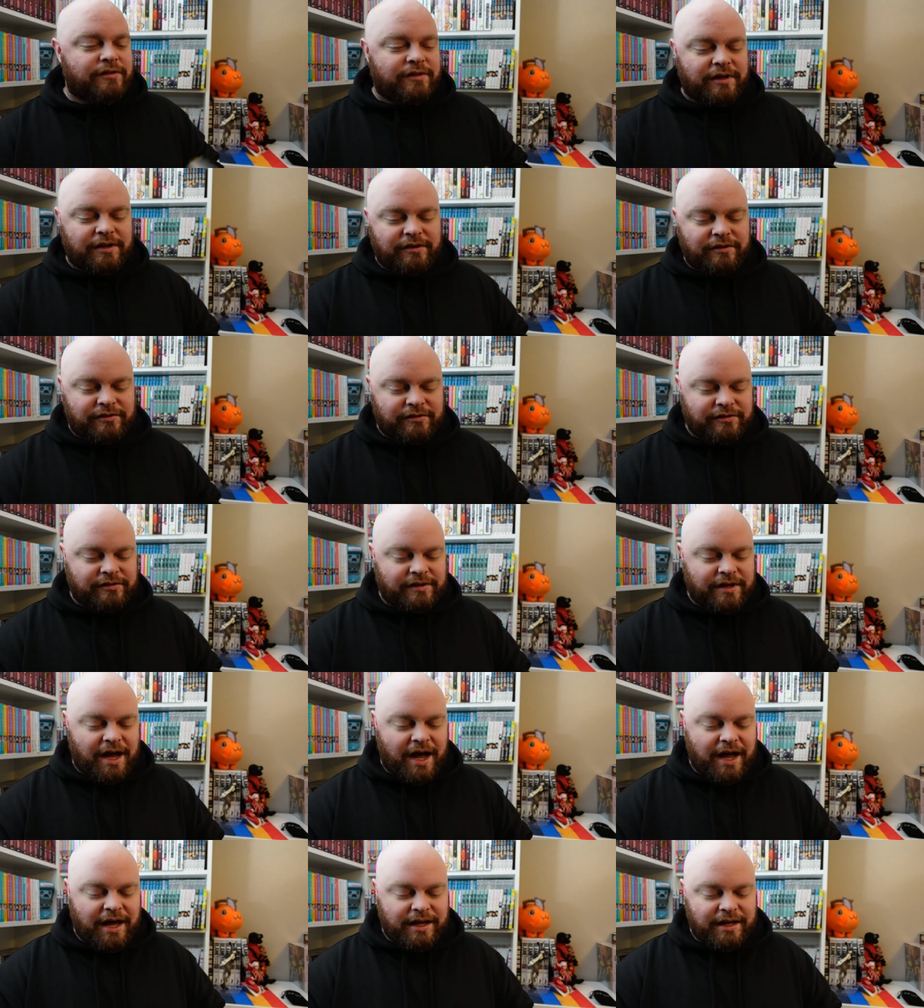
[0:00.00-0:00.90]
It's
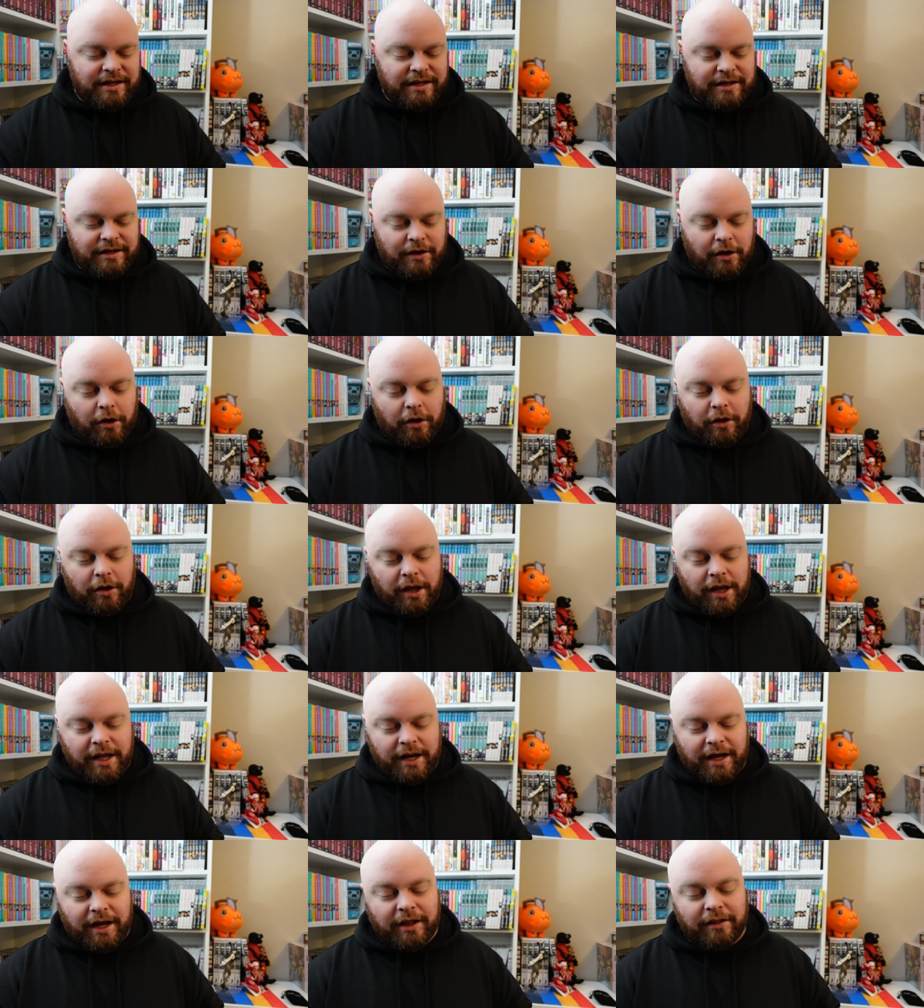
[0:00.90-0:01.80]
got it all,
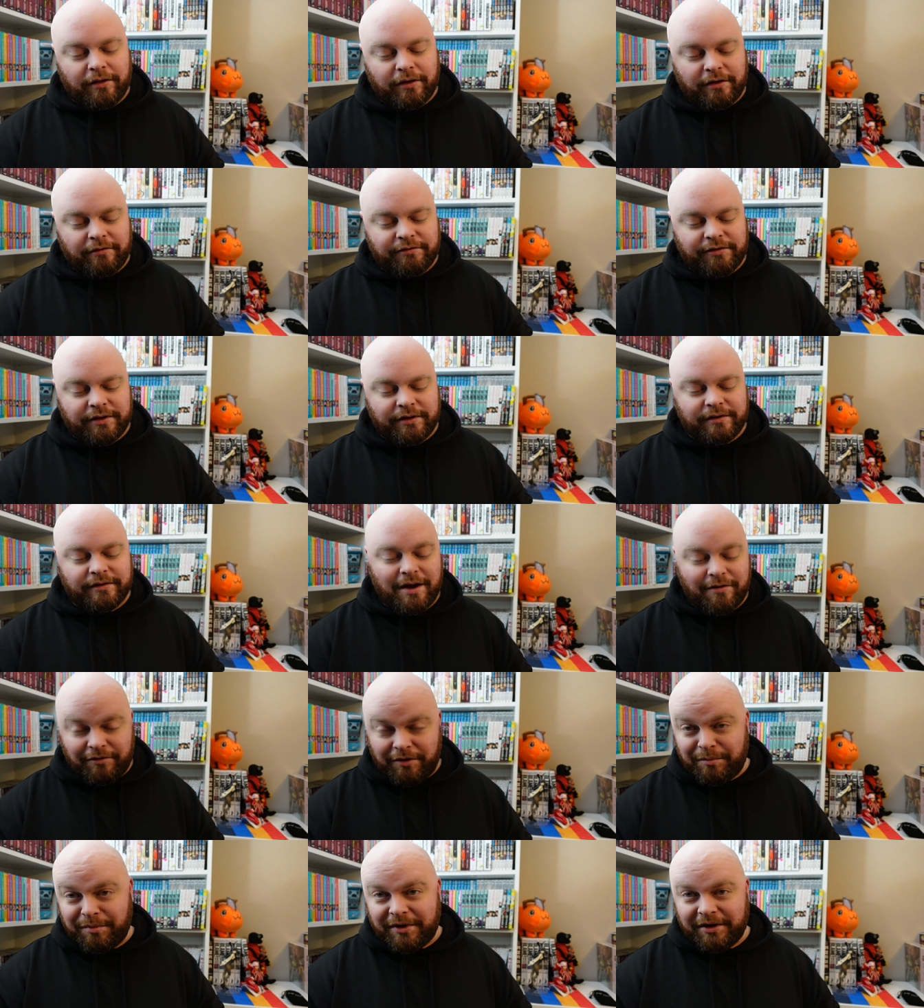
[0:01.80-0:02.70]
and I loved it
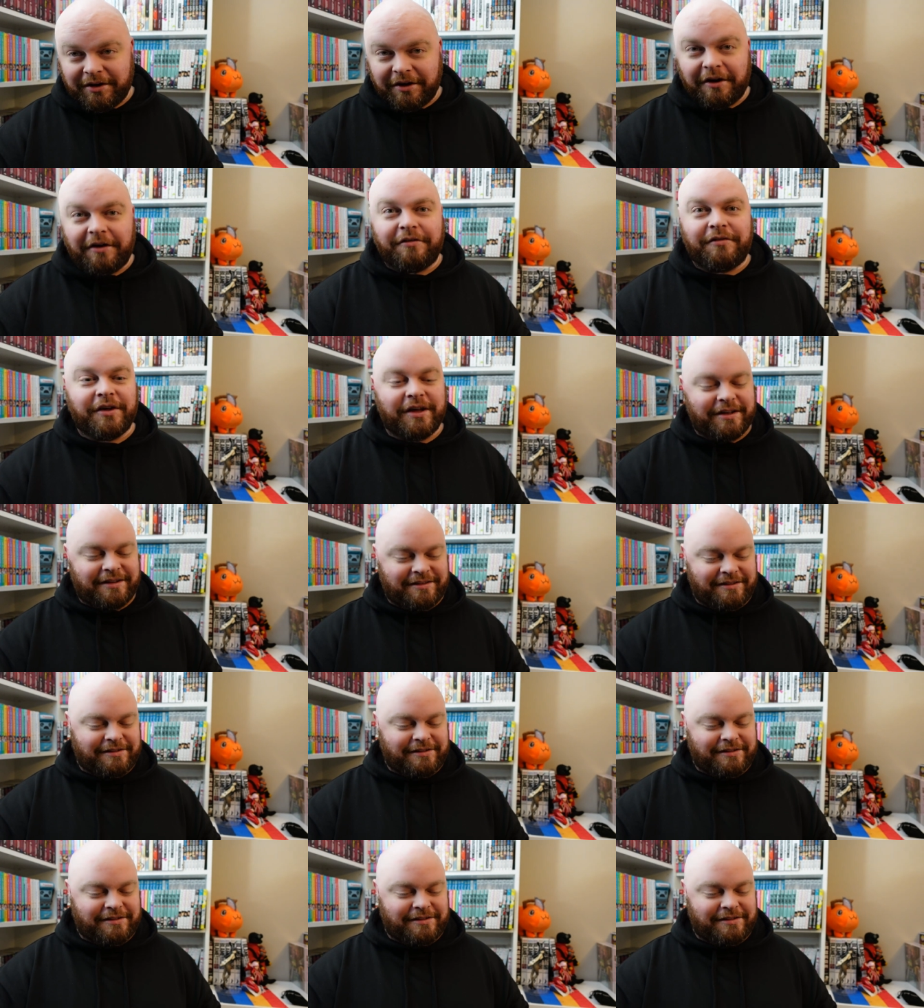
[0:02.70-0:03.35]
every minute of it.